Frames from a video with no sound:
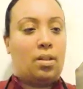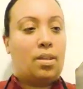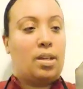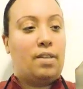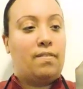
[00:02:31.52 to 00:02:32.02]

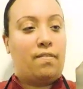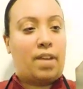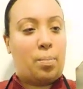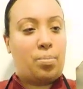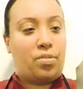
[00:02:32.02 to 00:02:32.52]
the
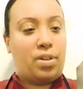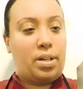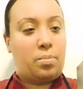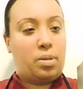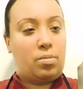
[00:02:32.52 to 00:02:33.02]

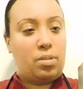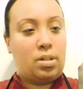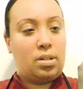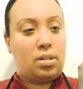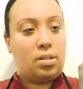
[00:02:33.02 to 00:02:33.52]
evaporated milk,
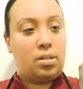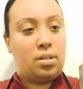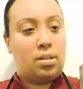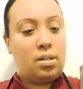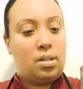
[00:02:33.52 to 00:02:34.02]

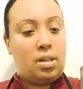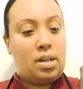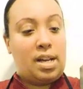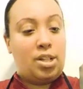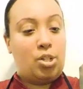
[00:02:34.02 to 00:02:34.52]

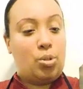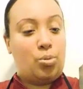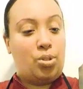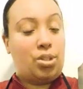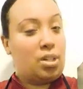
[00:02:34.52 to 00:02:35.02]
and
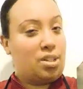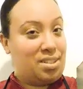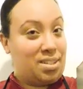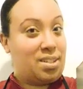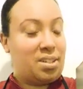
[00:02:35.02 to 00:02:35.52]
use the
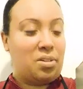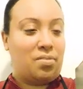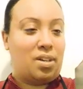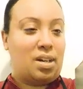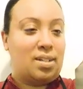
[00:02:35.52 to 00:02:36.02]
good
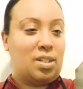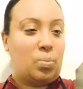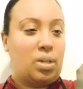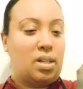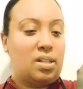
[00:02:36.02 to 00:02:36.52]
stuff, guys,
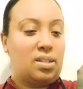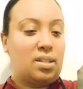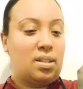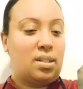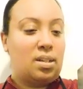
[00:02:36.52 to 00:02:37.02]

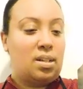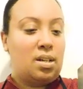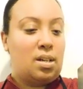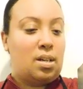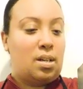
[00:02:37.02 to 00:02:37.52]
because
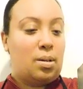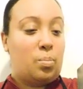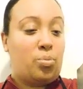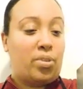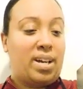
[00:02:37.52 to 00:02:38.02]

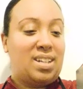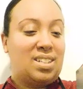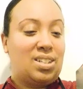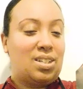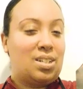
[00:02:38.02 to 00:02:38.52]

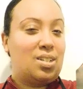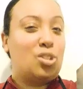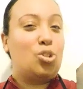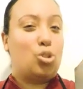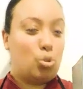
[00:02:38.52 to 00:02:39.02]
brands
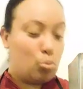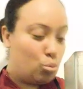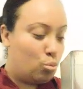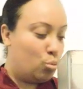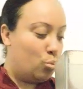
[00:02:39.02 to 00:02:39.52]

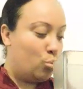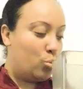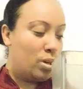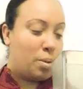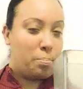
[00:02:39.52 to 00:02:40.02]
do
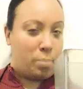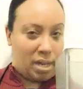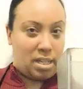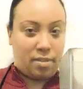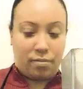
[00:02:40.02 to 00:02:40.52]

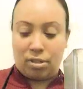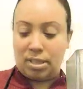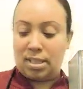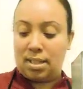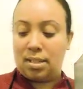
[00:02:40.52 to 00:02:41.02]
make a
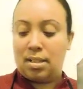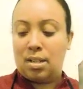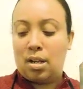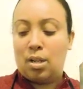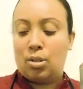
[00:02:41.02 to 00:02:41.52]
difference.
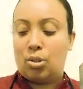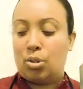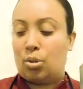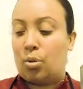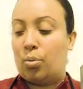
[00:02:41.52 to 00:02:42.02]

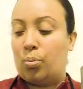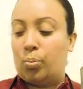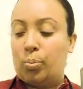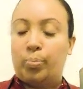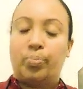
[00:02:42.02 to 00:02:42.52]
So
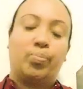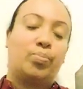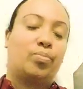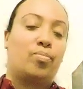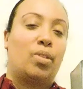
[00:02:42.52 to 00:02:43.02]

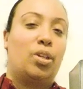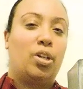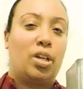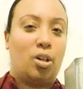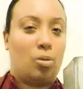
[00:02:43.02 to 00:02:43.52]

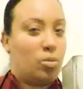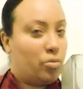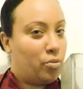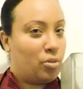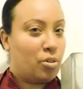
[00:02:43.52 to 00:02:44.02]
you can go
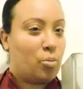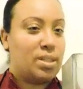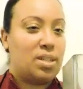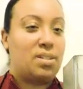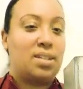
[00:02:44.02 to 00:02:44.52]
for
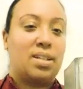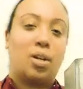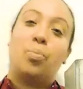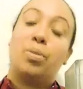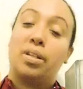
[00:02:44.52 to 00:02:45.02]
what's on
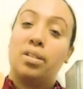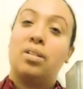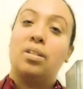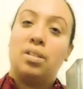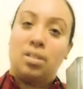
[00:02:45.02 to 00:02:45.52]
sale, but
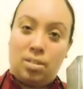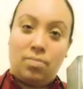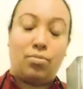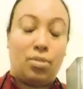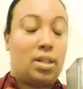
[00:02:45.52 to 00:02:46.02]

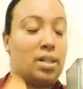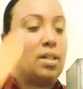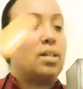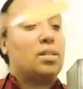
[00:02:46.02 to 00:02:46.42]
really,